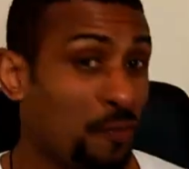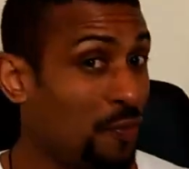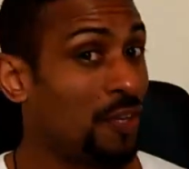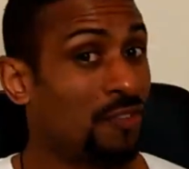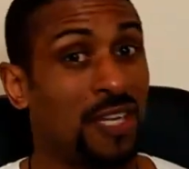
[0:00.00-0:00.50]

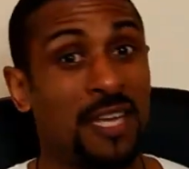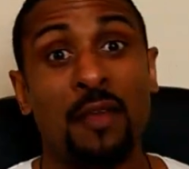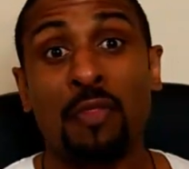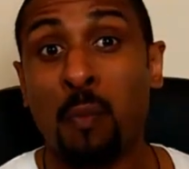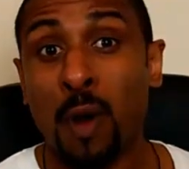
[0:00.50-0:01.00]
Firstly,
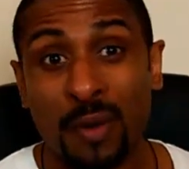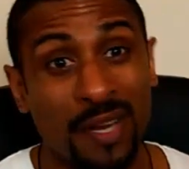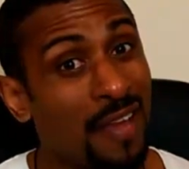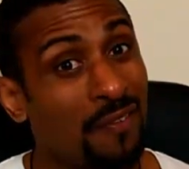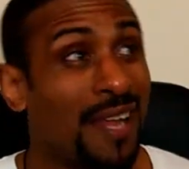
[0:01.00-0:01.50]
the world
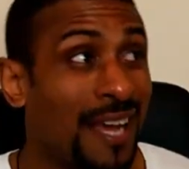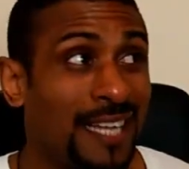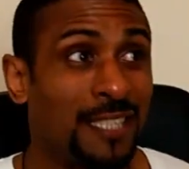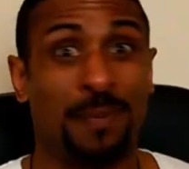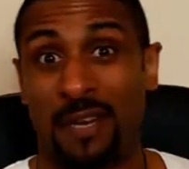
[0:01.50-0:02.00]
level
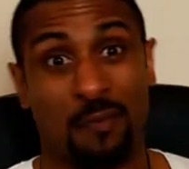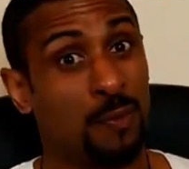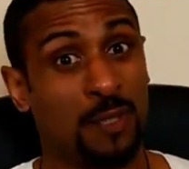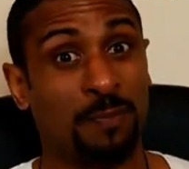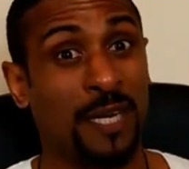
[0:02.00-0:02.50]
has been
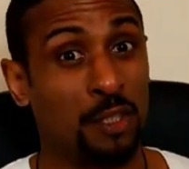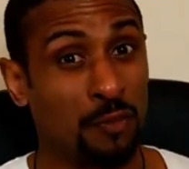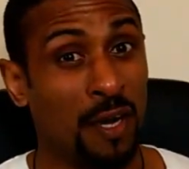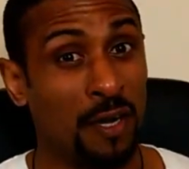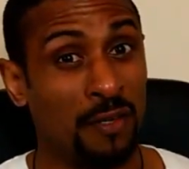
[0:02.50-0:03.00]
influenced by
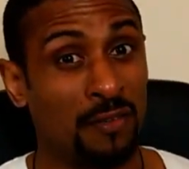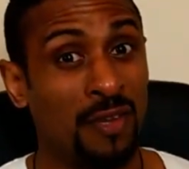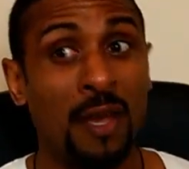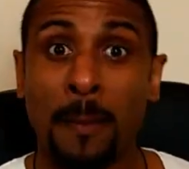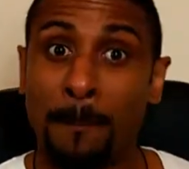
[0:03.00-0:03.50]

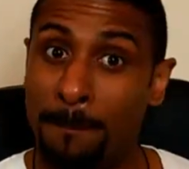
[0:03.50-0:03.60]
drugs,